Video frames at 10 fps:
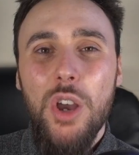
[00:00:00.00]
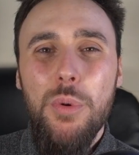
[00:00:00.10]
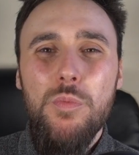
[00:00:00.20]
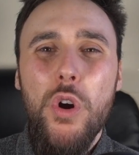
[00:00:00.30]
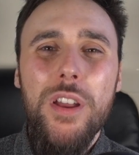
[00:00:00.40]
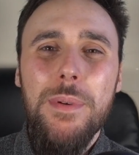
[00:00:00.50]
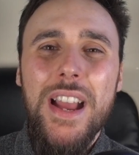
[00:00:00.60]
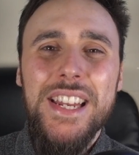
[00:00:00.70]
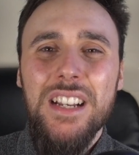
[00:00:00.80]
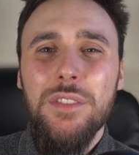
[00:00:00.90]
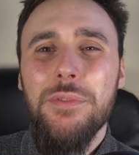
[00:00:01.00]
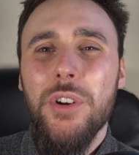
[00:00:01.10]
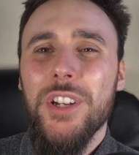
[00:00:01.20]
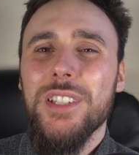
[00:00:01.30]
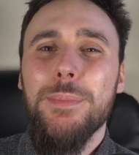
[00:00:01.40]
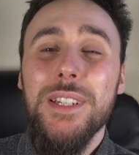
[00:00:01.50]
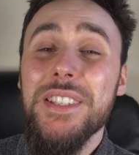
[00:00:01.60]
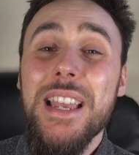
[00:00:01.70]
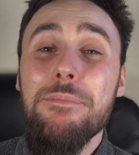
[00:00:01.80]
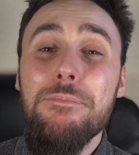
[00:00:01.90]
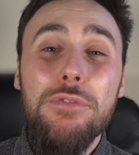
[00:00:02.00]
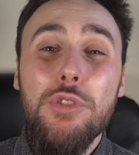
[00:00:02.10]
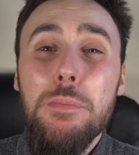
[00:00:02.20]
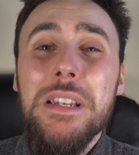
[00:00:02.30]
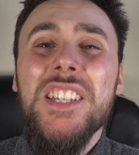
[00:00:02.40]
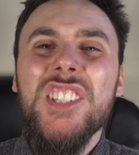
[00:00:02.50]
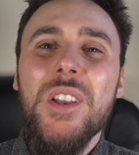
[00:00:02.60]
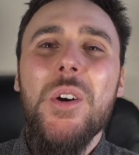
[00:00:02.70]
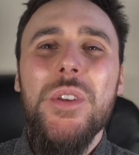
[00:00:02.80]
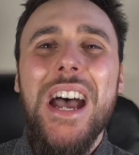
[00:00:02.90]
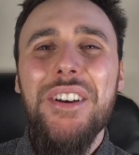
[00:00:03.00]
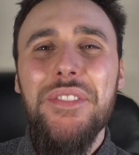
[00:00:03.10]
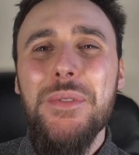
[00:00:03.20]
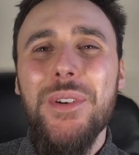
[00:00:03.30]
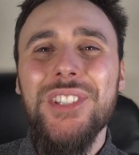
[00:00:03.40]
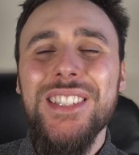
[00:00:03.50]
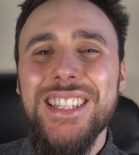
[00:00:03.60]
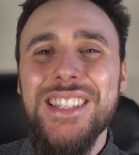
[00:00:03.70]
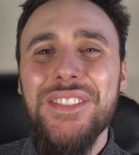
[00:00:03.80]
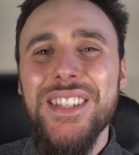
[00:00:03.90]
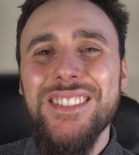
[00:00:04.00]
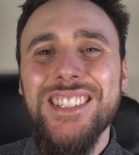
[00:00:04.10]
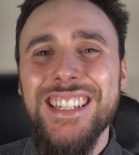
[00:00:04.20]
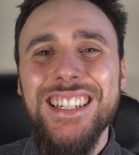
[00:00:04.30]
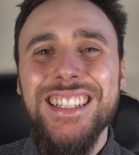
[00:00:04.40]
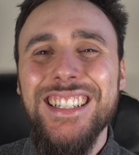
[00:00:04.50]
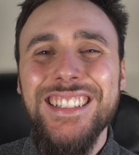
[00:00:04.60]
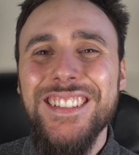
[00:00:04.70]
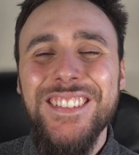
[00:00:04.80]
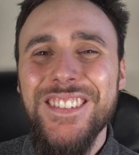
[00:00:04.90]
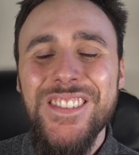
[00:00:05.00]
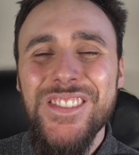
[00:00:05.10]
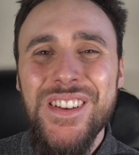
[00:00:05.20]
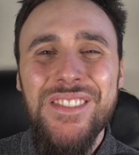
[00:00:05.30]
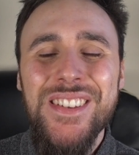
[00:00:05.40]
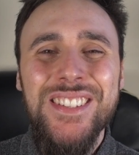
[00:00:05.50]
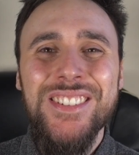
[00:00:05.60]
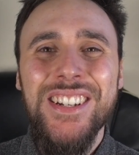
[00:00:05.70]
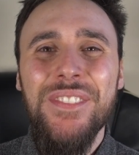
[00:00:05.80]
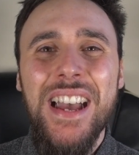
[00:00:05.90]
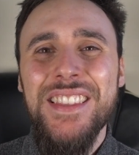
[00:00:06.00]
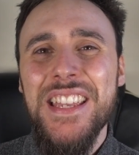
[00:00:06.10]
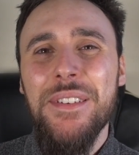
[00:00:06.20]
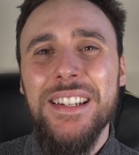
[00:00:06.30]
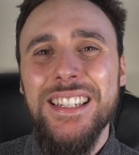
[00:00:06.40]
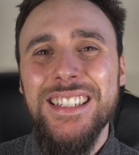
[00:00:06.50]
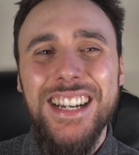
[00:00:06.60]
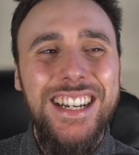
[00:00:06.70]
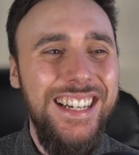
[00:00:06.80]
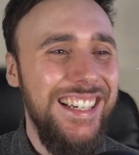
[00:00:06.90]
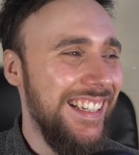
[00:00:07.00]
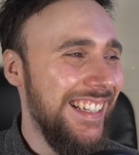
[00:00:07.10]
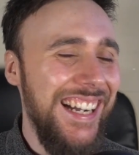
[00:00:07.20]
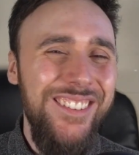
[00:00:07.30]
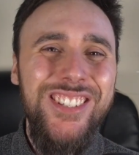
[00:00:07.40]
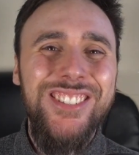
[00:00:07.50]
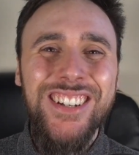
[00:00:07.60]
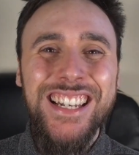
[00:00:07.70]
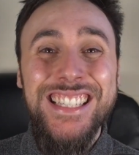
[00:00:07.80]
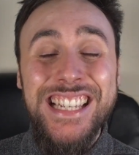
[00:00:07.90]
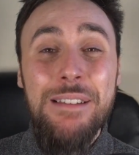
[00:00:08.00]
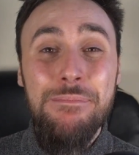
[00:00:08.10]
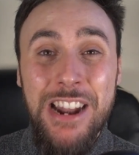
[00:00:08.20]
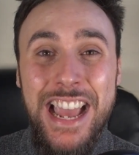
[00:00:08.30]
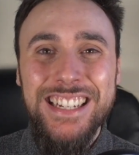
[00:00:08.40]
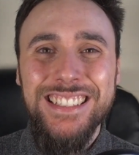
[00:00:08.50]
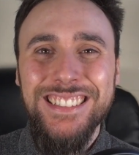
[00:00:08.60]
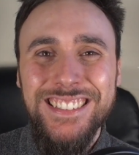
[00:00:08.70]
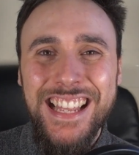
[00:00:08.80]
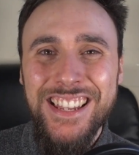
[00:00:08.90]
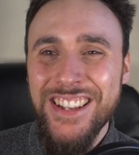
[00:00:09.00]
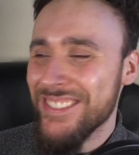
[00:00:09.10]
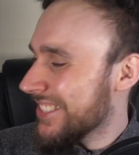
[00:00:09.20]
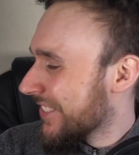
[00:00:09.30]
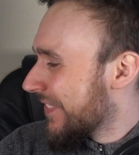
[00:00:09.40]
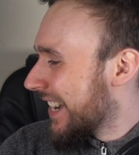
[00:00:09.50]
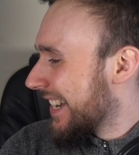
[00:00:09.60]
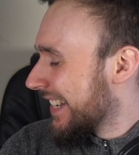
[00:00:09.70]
I wouldn't worry about any other products because they're probably sold out. If you're watching this in the future, we're during a pandemic and I'm struggling to get bread, let alone some